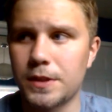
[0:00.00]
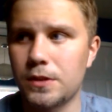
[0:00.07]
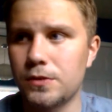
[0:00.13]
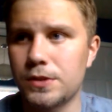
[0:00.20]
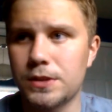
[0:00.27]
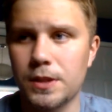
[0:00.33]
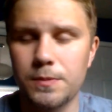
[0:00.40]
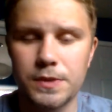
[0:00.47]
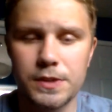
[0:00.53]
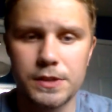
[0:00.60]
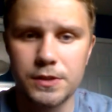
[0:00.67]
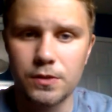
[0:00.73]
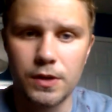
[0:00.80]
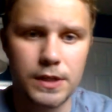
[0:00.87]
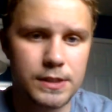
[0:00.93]
Some of these
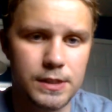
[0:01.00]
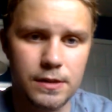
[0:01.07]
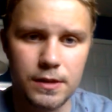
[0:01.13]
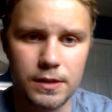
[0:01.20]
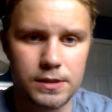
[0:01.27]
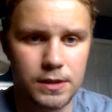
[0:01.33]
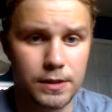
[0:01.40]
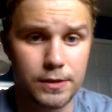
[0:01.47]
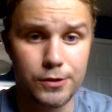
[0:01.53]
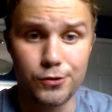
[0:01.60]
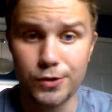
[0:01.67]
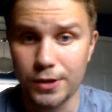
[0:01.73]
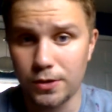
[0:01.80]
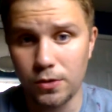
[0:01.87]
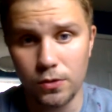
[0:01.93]
crazy things like
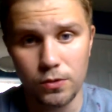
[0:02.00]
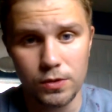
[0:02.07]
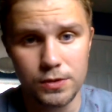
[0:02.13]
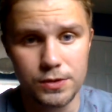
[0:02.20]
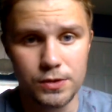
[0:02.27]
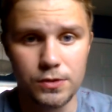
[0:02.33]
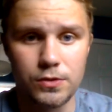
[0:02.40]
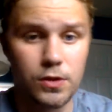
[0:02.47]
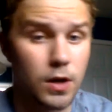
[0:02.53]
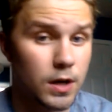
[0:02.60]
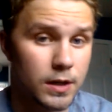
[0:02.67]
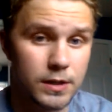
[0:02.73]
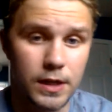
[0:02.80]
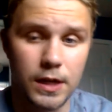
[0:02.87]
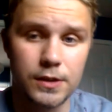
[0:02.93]
unicorns or
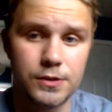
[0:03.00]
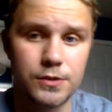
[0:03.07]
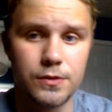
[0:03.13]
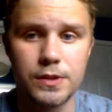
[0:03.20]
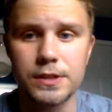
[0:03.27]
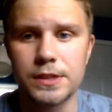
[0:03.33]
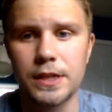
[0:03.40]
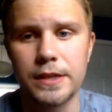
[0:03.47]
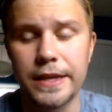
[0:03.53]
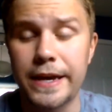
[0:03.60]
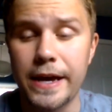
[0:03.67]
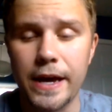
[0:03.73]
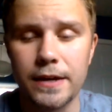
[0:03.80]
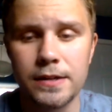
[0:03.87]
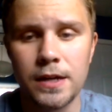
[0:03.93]
crocodiles or things like
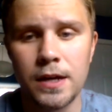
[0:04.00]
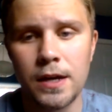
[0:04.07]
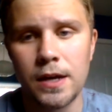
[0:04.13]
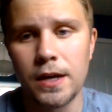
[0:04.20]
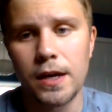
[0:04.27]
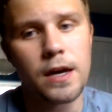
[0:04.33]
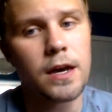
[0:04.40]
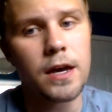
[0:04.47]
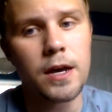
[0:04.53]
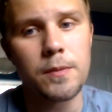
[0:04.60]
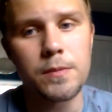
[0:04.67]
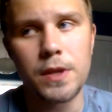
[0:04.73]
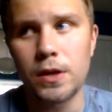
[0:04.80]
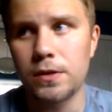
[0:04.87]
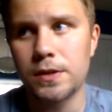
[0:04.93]
that,
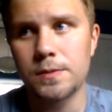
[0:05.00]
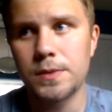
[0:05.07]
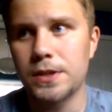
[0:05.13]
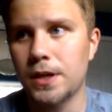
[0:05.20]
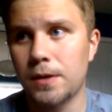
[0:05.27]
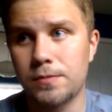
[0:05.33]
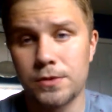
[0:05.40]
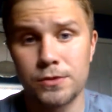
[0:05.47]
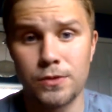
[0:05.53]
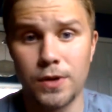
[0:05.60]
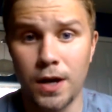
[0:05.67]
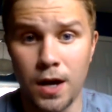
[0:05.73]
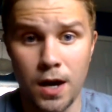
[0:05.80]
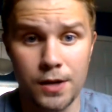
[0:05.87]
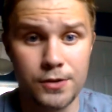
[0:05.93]
there can be up to
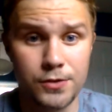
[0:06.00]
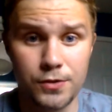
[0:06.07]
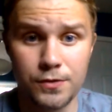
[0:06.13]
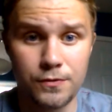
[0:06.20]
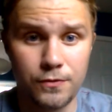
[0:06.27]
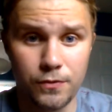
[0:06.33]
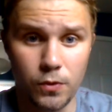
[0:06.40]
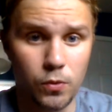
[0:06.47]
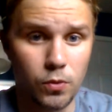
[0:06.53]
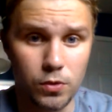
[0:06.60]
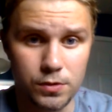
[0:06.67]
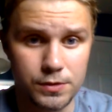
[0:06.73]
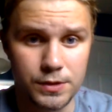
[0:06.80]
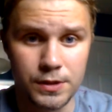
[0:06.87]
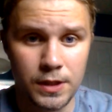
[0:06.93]
100
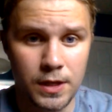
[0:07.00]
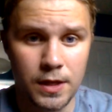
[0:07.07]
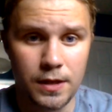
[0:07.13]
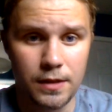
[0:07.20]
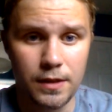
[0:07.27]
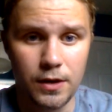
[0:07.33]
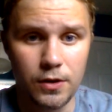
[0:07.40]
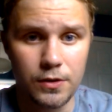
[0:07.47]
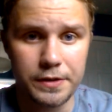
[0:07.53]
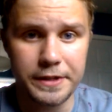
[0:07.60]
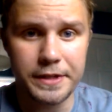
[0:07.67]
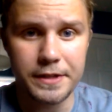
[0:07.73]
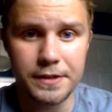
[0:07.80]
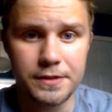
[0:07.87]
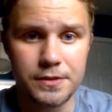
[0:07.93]
folds that are
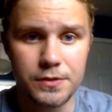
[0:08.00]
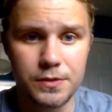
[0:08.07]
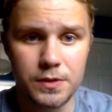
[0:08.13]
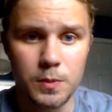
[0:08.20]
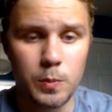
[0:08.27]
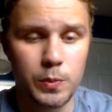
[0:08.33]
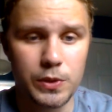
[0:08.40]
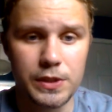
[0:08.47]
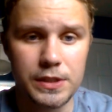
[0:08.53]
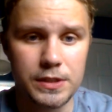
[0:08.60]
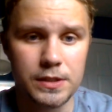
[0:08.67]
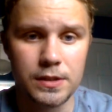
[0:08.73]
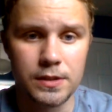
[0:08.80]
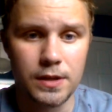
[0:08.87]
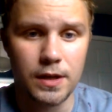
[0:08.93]
needed to complete
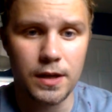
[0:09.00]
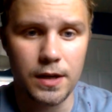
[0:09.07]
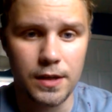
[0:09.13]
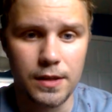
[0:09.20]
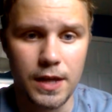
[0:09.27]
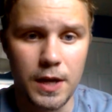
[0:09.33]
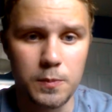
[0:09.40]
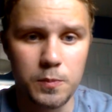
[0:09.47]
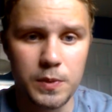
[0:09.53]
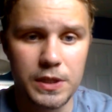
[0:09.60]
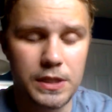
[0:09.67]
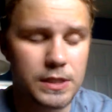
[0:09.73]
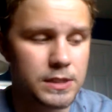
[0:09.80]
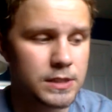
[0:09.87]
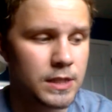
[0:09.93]
that
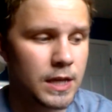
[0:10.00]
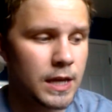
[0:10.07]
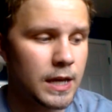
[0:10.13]
piece.